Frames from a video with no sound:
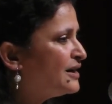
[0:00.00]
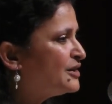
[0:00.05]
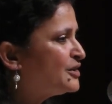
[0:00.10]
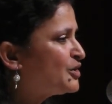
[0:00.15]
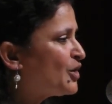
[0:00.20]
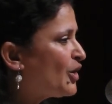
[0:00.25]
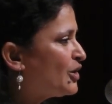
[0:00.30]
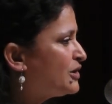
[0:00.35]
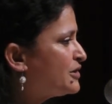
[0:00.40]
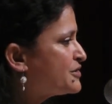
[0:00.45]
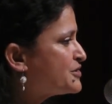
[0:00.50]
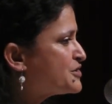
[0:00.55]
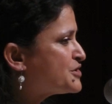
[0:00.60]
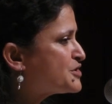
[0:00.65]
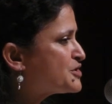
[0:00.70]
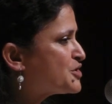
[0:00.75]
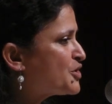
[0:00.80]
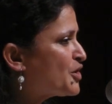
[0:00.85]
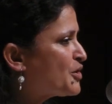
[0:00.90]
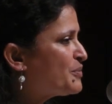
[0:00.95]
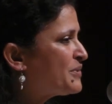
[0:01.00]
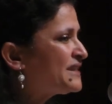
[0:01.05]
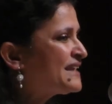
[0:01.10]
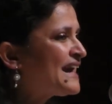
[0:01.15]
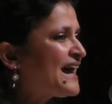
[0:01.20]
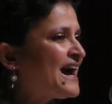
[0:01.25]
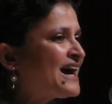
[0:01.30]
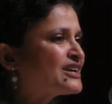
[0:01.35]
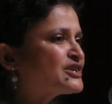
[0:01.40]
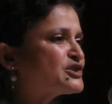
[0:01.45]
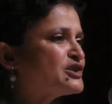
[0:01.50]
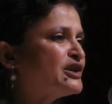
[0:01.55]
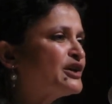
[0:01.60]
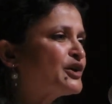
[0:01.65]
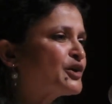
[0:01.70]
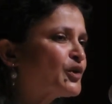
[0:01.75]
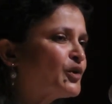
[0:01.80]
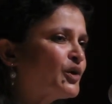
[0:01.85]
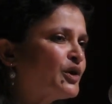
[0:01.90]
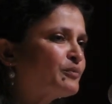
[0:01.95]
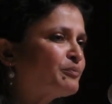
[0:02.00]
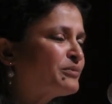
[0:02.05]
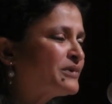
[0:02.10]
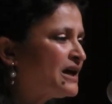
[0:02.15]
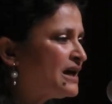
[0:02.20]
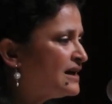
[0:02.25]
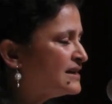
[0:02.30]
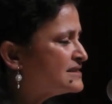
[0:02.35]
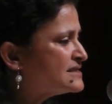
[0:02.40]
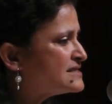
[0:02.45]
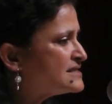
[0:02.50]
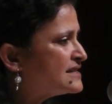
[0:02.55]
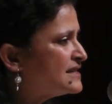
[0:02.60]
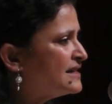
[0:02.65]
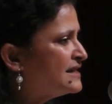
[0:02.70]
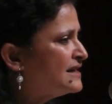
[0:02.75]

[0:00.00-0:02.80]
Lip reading: dollar store, but they actually grow on plants.